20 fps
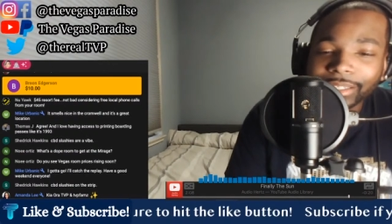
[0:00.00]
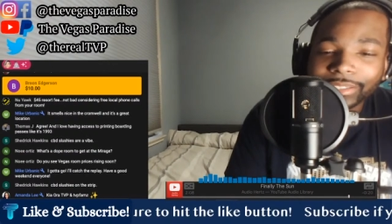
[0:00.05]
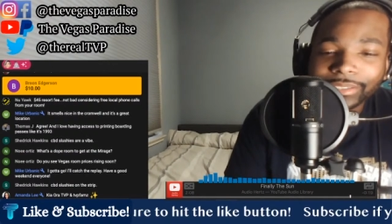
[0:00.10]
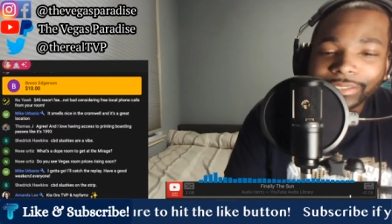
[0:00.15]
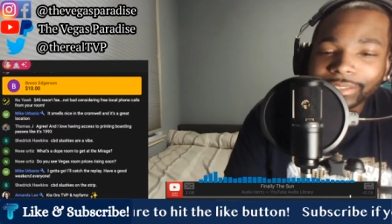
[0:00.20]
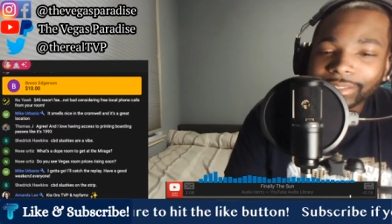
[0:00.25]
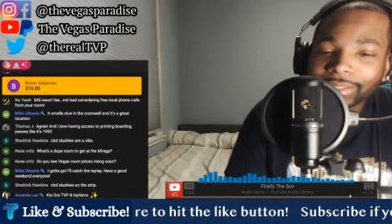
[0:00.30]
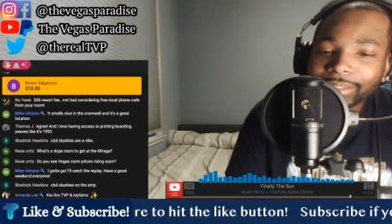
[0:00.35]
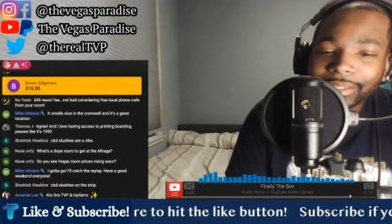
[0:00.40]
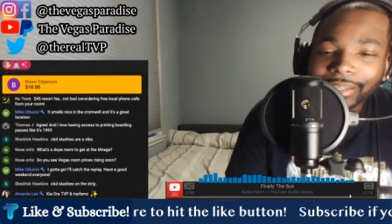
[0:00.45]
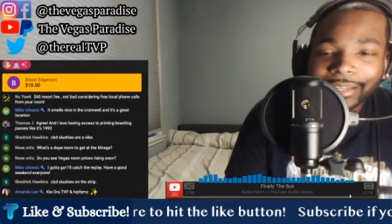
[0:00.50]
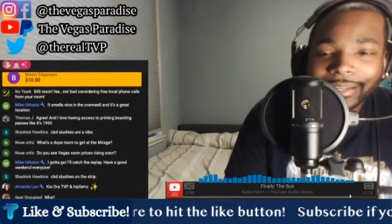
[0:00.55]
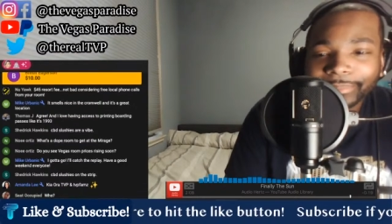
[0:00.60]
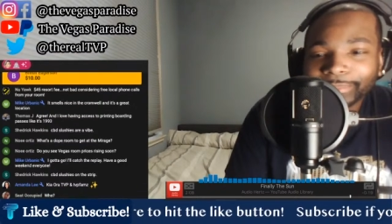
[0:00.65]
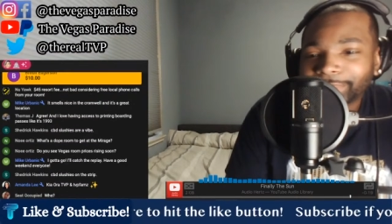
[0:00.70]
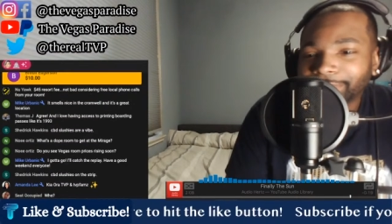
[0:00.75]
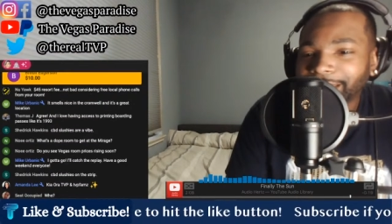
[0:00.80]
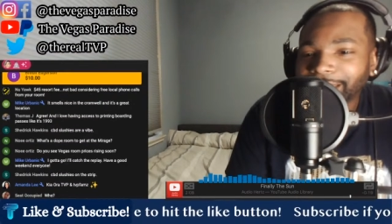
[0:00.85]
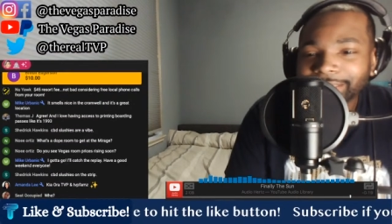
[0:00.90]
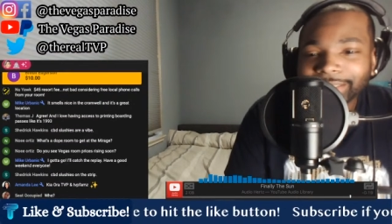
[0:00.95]
You know,
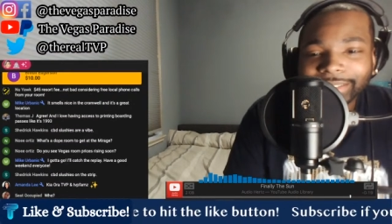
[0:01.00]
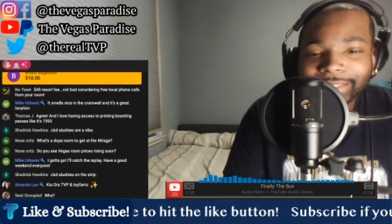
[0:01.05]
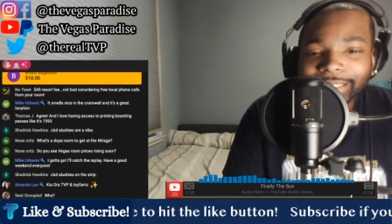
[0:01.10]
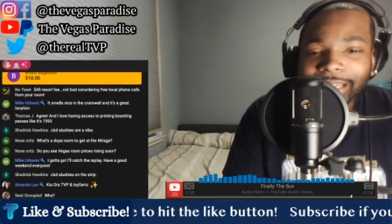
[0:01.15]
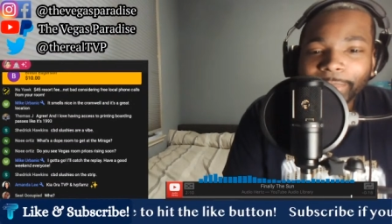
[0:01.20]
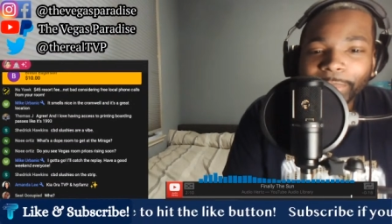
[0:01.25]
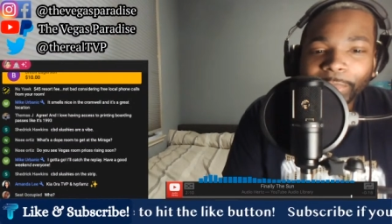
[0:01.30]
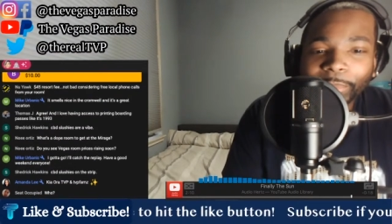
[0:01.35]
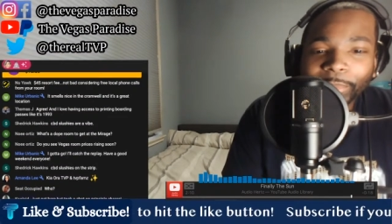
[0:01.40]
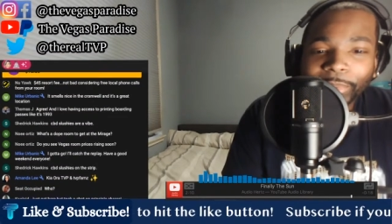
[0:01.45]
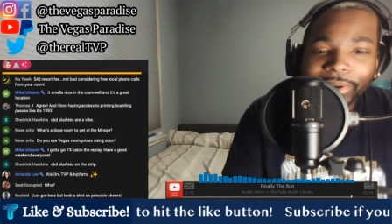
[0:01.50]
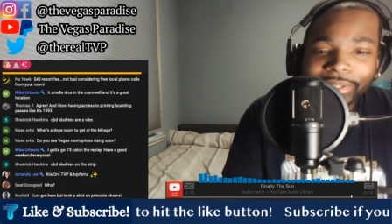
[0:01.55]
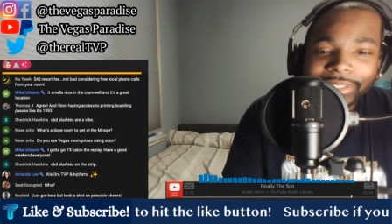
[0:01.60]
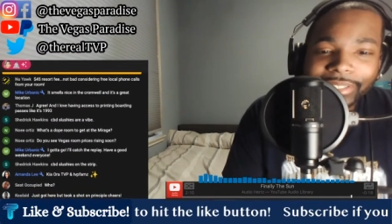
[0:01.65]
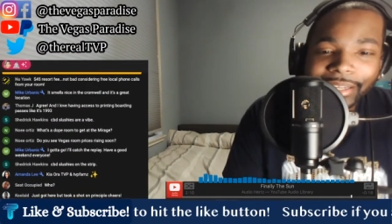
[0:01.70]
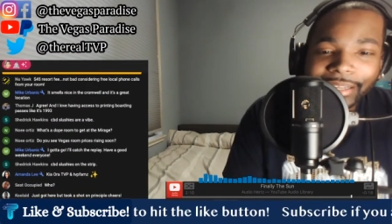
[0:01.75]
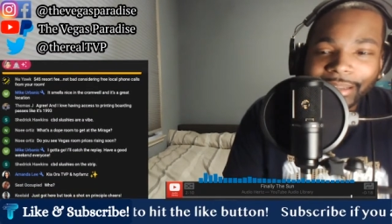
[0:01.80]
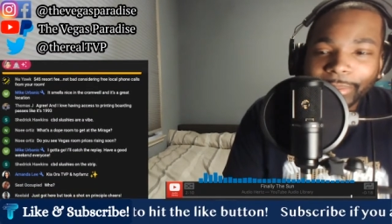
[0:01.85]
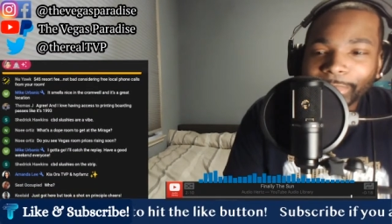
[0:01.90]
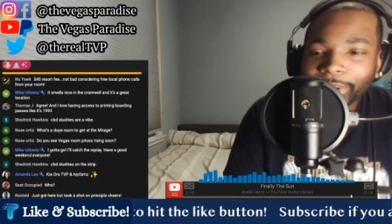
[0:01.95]
that's just the type of person
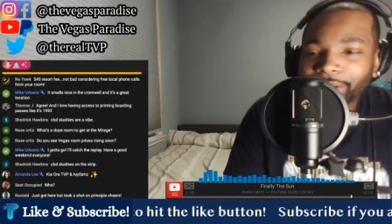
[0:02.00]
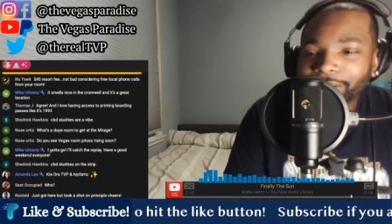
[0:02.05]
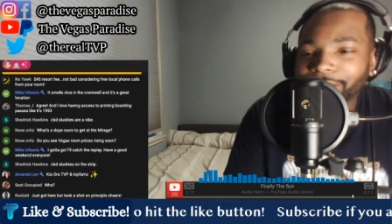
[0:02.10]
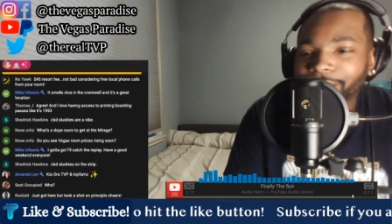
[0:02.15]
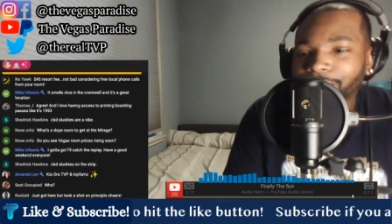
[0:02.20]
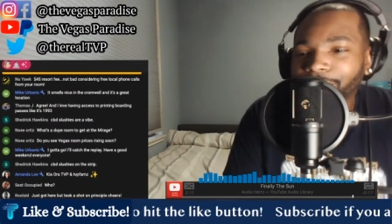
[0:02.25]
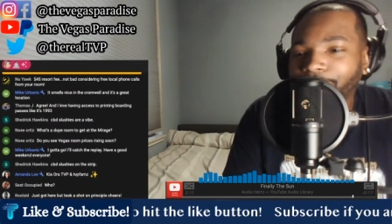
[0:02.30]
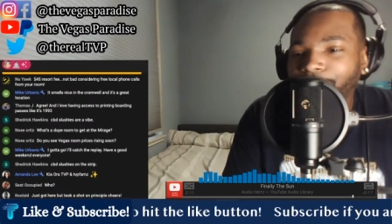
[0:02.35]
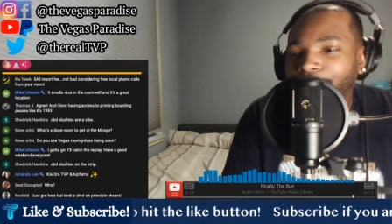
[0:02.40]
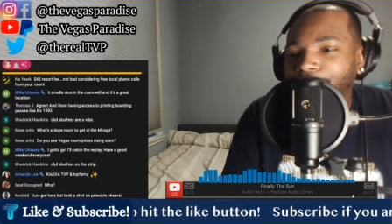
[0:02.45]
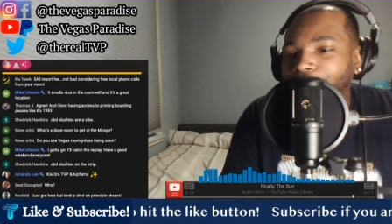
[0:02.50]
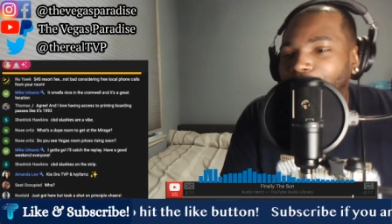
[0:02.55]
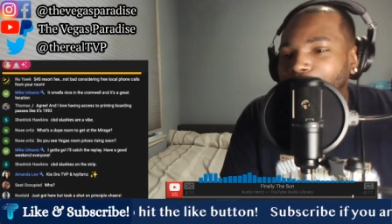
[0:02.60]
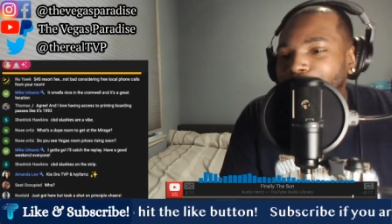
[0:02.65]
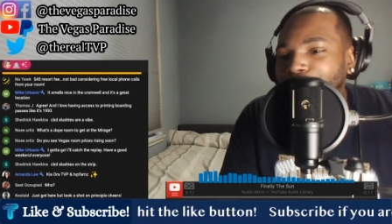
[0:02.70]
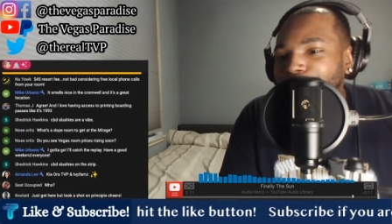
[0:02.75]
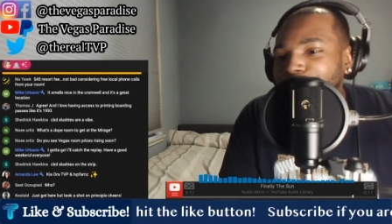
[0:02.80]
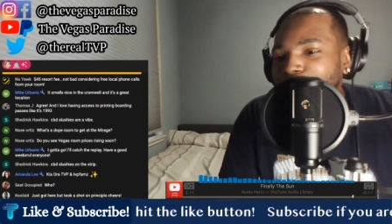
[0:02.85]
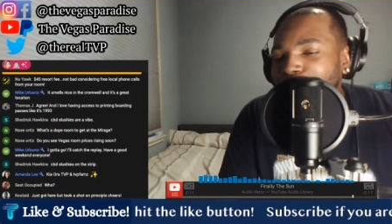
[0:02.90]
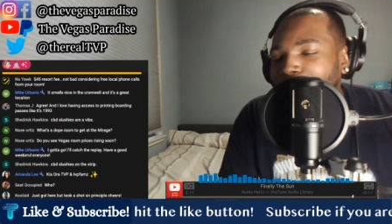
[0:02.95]
I am. Out here, all
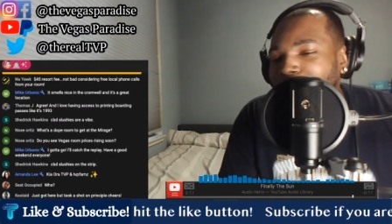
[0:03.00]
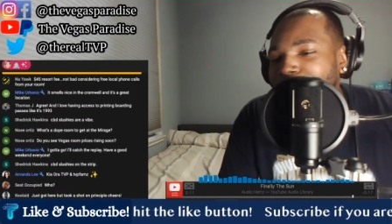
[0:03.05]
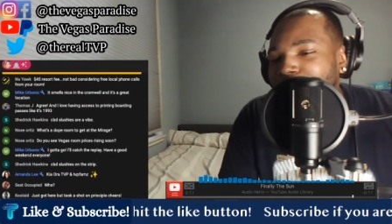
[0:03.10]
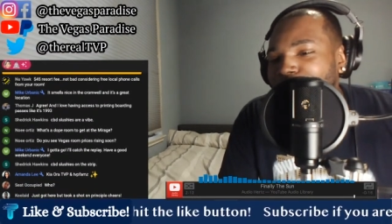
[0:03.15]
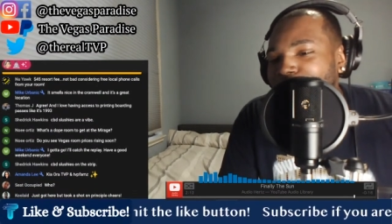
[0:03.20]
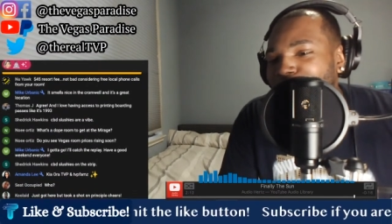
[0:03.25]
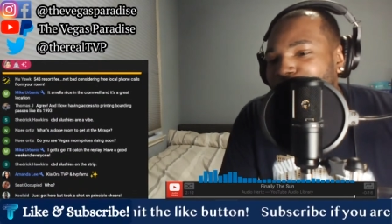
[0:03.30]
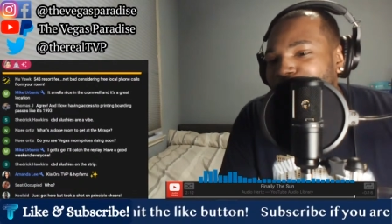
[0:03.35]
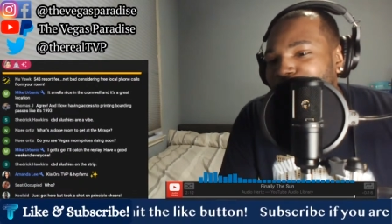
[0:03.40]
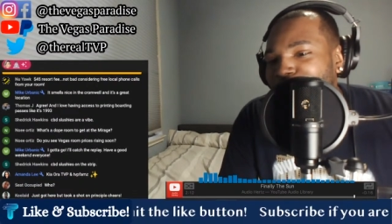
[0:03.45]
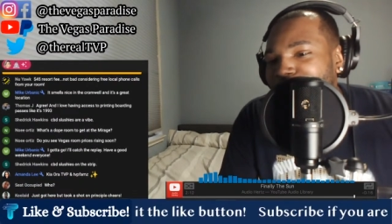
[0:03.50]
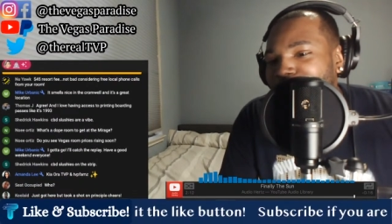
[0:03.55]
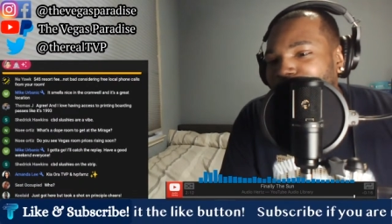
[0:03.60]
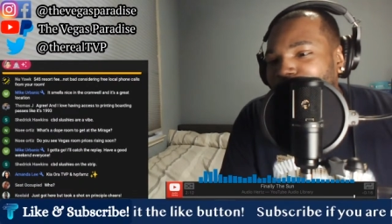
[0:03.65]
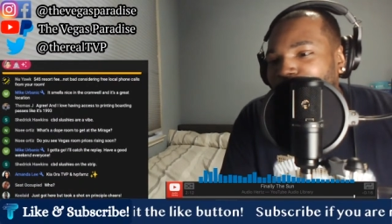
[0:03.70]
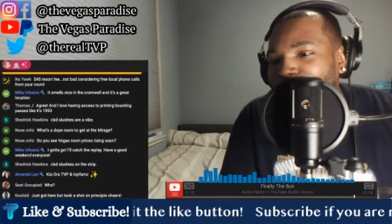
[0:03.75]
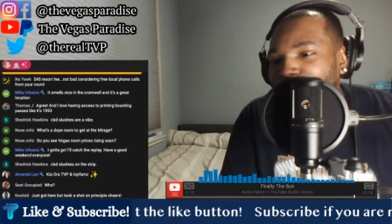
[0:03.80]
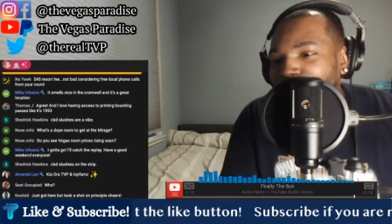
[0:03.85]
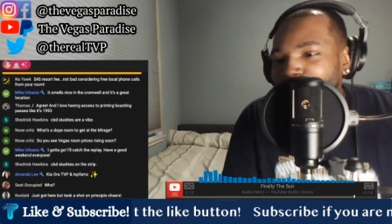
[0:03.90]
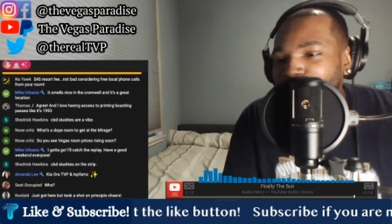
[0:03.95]
perspectives and
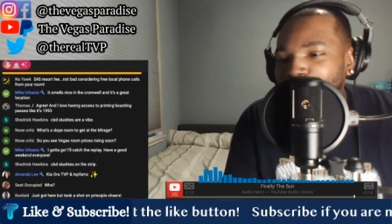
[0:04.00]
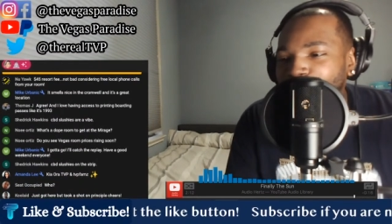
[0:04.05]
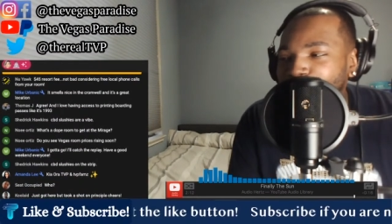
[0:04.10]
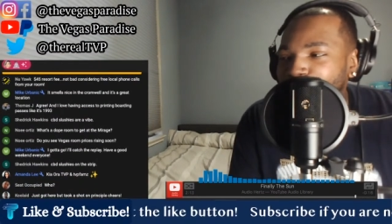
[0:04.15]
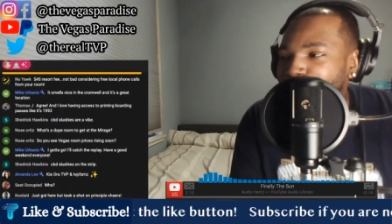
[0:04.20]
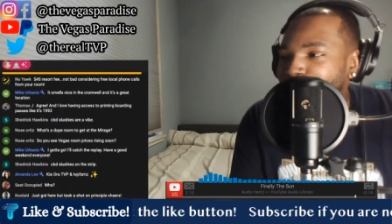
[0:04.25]
all views.